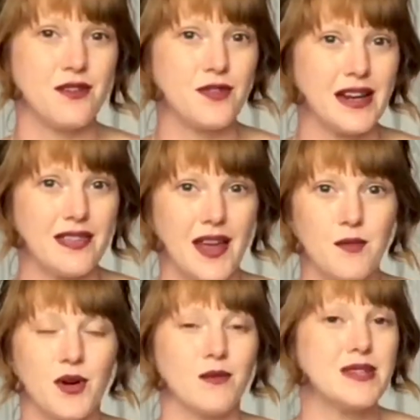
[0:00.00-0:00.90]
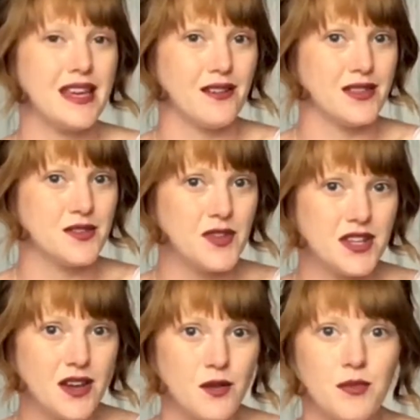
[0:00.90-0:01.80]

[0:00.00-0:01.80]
fill in that prompt here in this video,